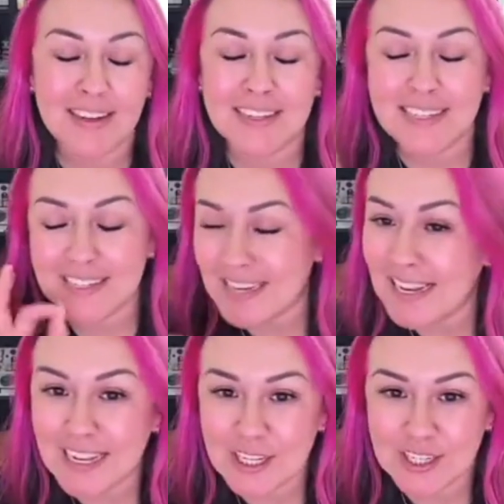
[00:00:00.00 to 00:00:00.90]

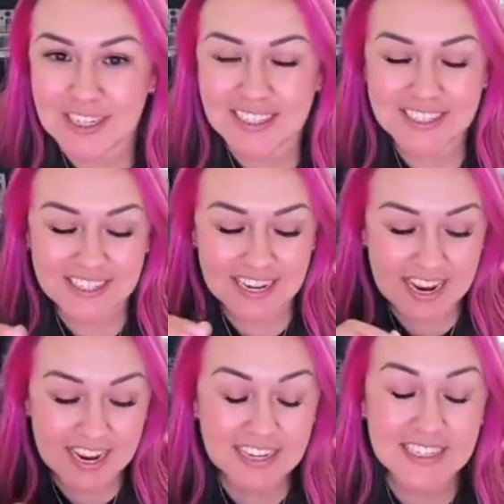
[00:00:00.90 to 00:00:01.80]
Delicious.
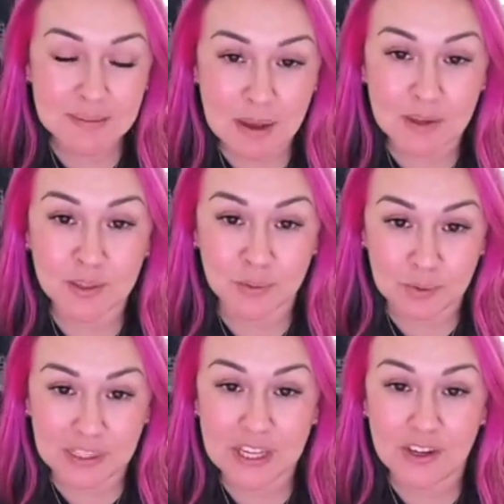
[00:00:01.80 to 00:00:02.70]
It smells
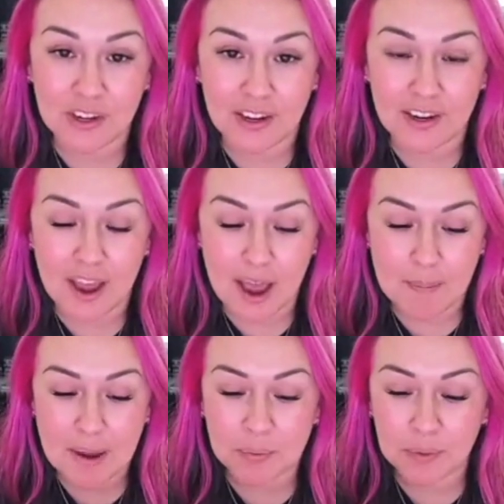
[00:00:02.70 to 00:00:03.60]
really good. Um,
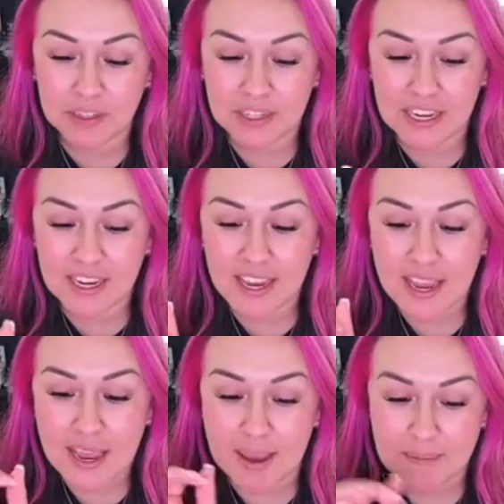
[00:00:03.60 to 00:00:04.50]
I really
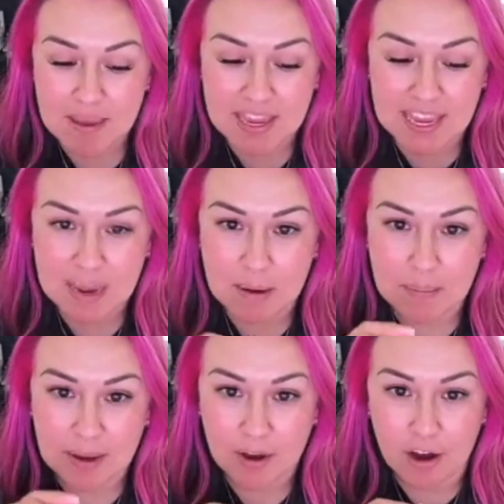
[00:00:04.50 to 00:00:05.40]
am picky about
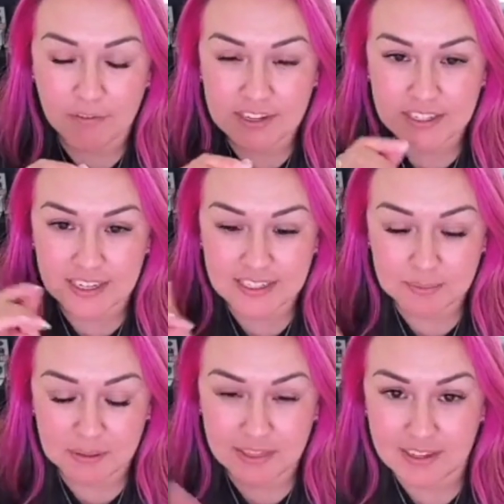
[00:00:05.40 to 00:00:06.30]
my coffee scents,
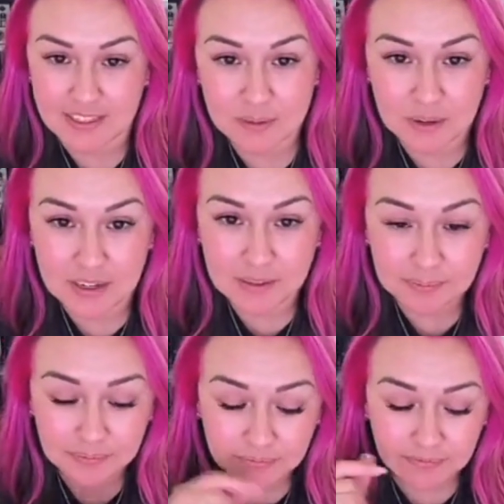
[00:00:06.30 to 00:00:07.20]
but this one
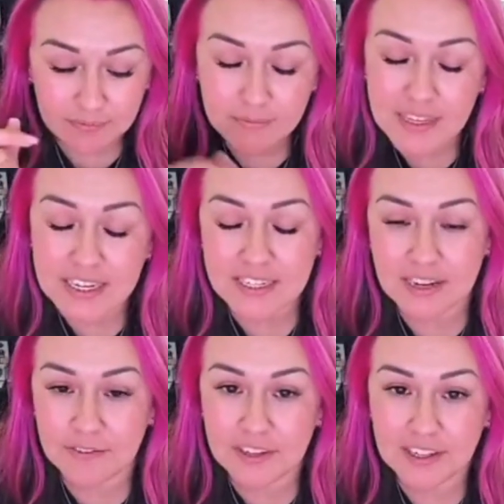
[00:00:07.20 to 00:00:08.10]
is
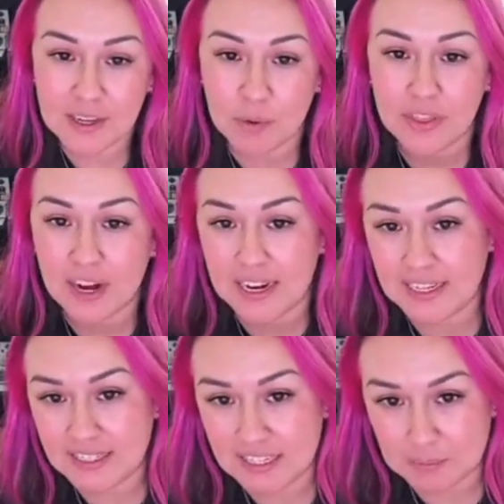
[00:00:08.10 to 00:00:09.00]
definitely one that I
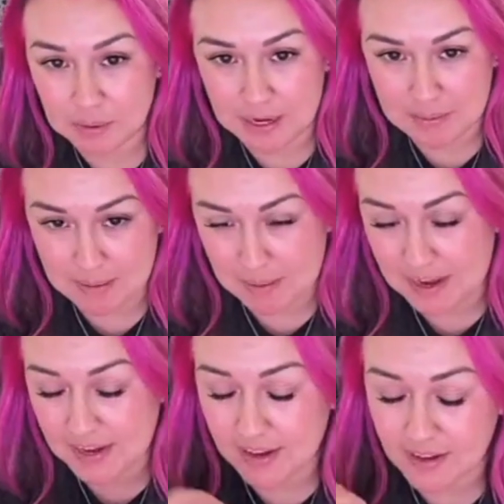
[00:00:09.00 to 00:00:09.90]
could see putting in
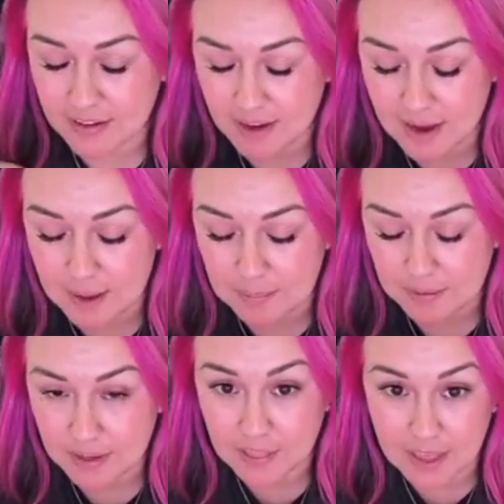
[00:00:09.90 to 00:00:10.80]
my um,
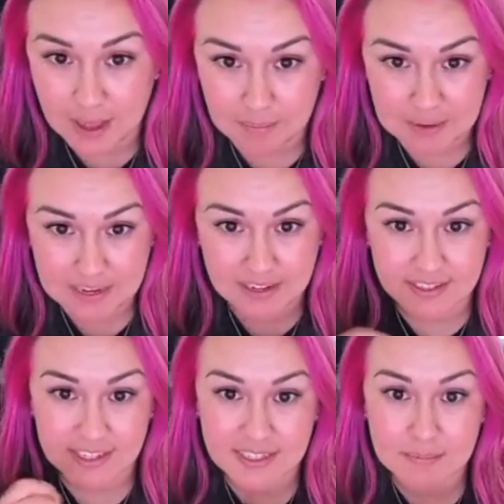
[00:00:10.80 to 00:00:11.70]
club because
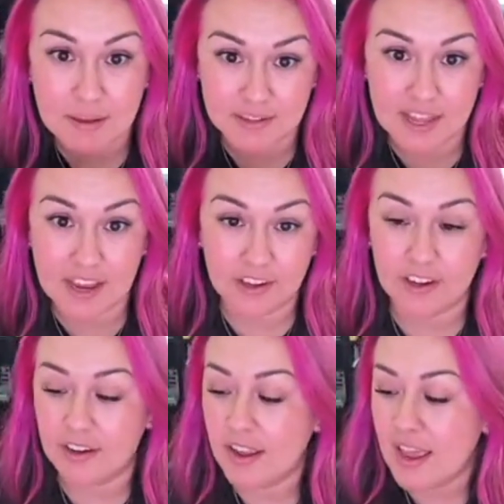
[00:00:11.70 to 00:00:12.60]
it smells that
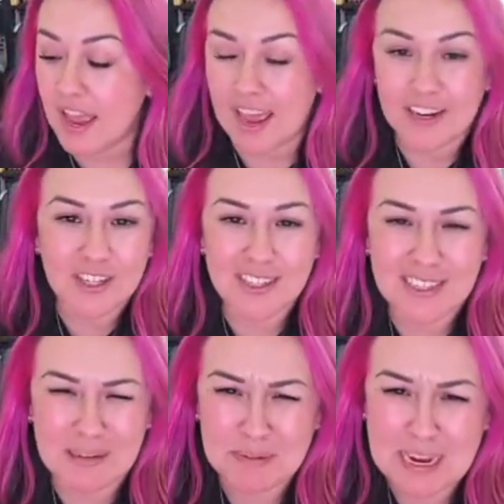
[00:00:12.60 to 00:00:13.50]
good. And it's just
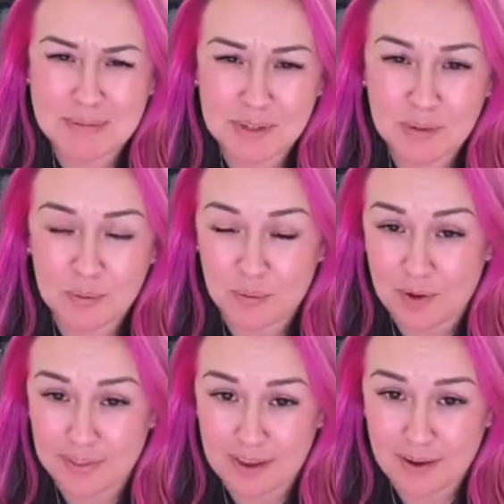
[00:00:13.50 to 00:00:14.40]
sometimes you
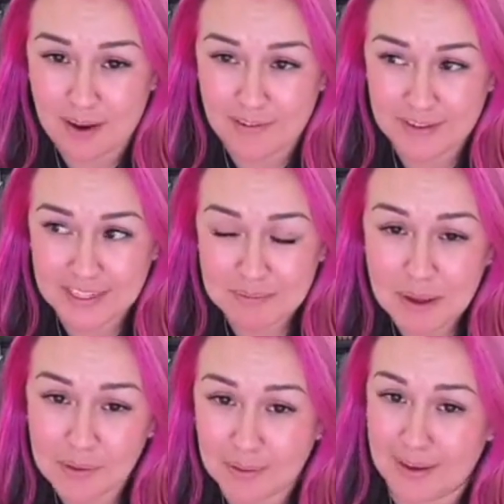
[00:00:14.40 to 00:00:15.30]
want that coffee
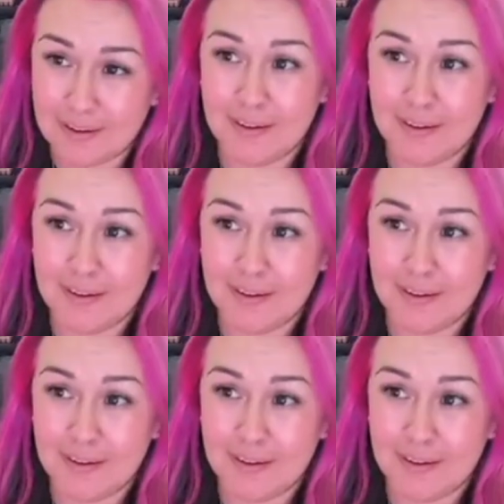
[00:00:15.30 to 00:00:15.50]
smell, like